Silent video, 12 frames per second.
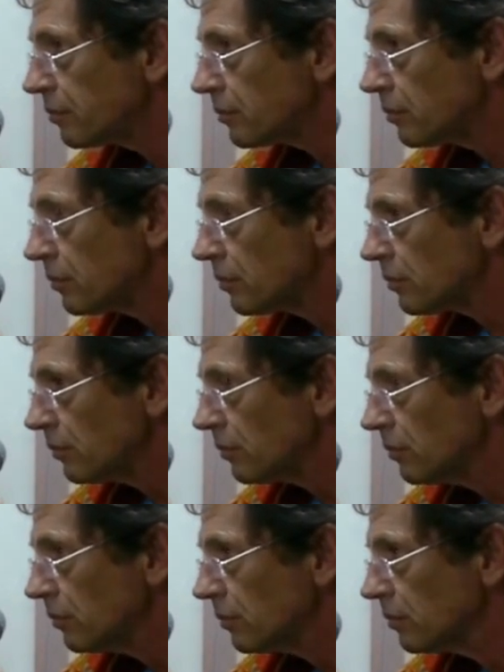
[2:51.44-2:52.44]

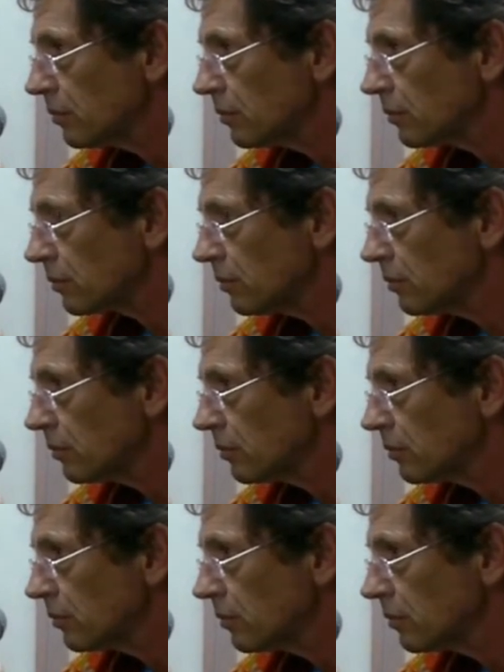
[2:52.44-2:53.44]

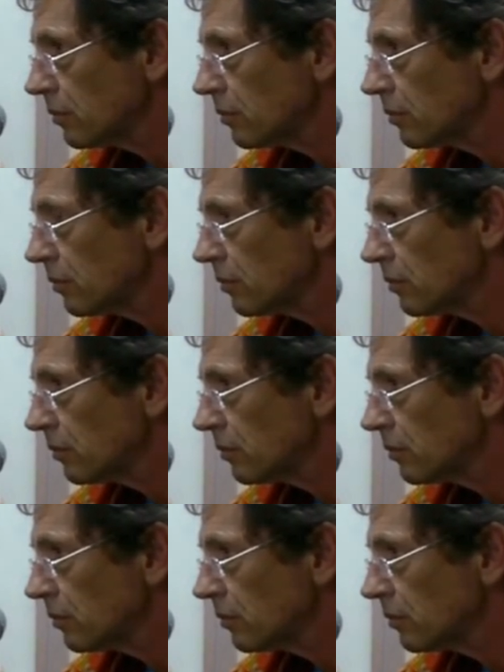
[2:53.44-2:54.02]
This person isn't speaking.